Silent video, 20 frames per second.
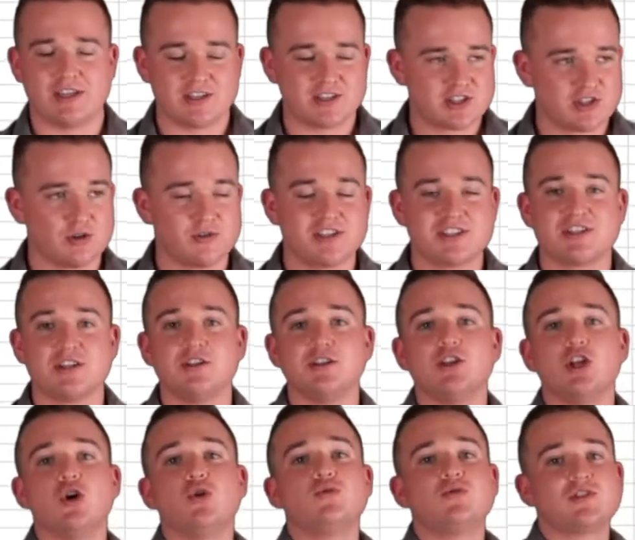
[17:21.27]
It's known as the
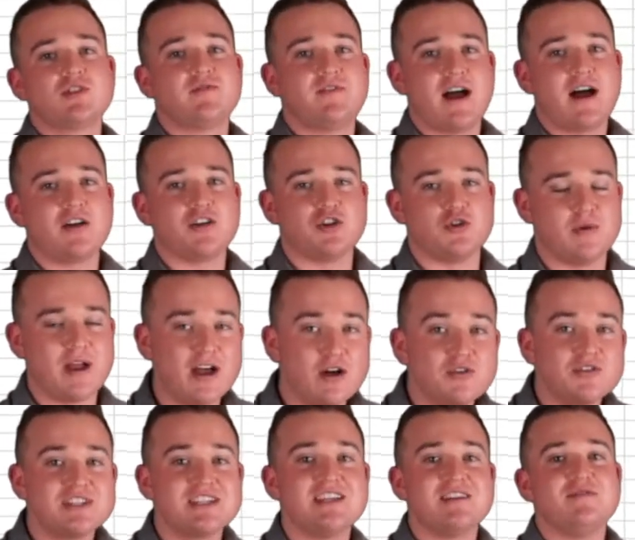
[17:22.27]
loan to value,
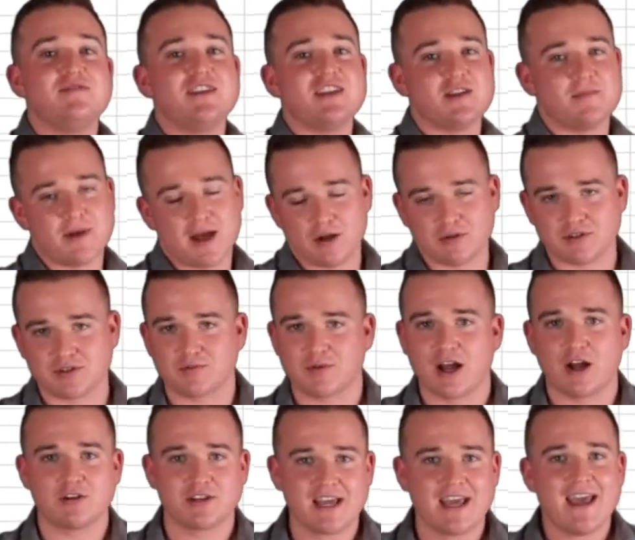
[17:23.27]
L T V amount,
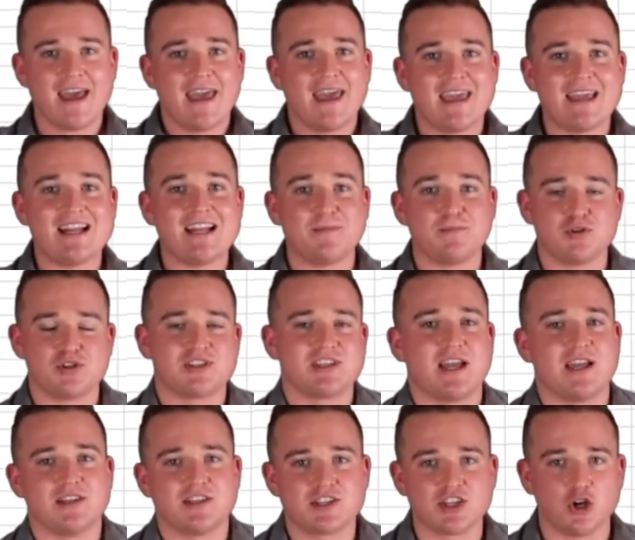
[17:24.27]
around eighty percent.